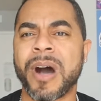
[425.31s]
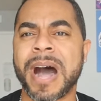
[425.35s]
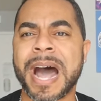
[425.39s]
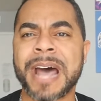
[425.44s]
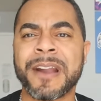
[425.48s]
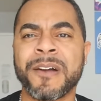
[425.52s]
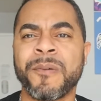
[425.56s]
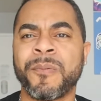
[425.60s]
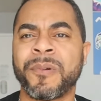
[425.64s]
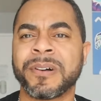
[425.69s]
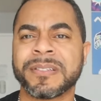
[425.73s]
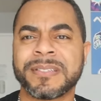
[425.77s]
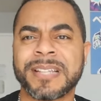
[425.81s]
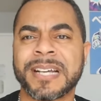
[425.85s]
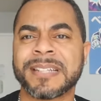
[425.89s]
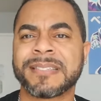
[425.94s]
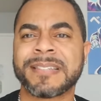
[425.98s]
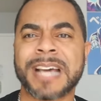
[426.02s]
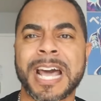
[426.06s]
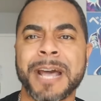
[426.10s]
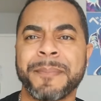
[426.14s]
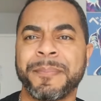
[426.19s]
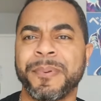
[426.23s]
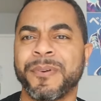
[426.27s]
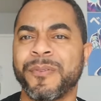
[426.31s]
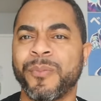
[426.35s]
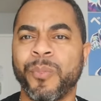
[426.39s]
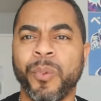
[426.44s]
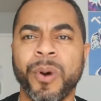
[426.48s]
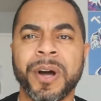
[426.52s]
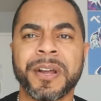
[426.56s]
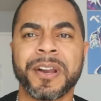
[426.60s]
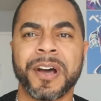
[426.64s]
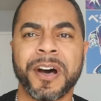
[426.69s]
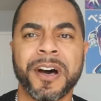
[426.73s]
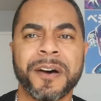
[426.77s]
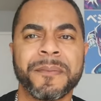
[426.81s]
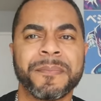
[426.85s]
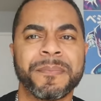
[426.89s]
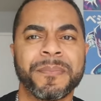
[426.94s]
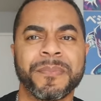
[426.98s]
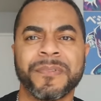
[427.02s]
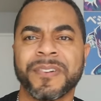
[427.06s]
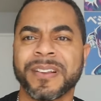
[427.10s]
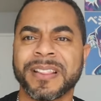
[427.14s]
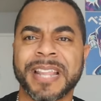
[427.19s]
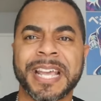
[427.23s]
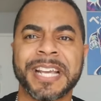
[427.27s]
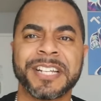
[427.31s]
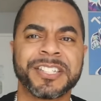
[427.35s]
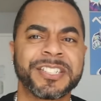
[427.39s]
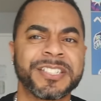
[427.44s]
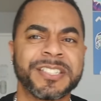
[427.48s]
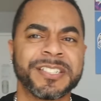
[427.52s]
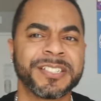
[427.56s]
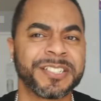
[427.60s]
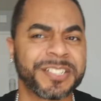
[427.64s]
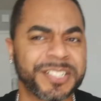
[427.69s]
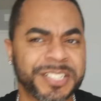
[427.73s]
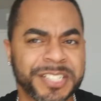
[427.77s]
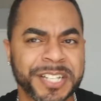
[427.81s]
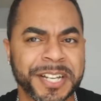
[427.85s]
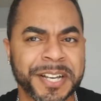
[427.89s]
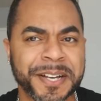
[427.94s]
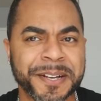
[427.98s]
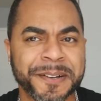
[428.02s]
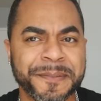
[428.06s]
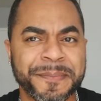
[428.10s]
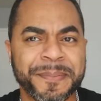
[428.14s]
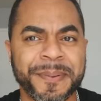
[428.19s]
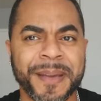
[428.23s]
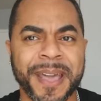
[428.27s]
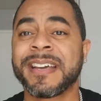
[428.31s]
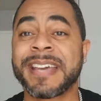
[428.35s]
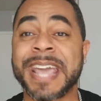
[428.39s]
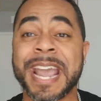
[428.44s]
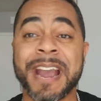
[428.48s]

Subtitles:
I don't want that type of one-up relationship.